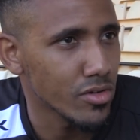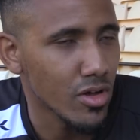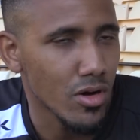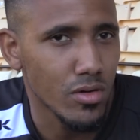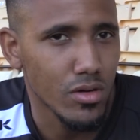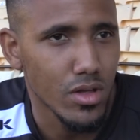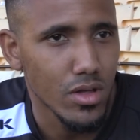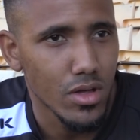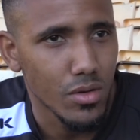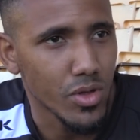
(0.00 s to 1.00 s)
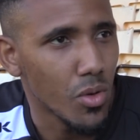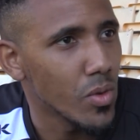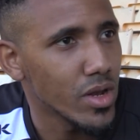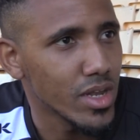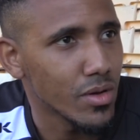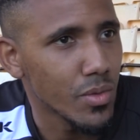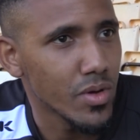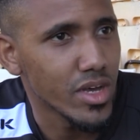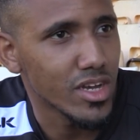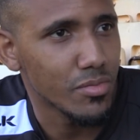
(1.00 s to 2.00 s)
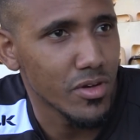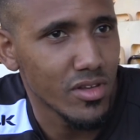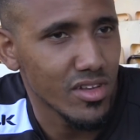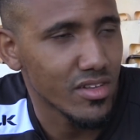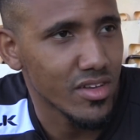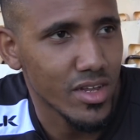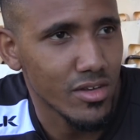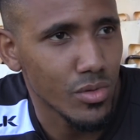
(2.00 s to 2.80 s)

So we don't want that. We want to experience success,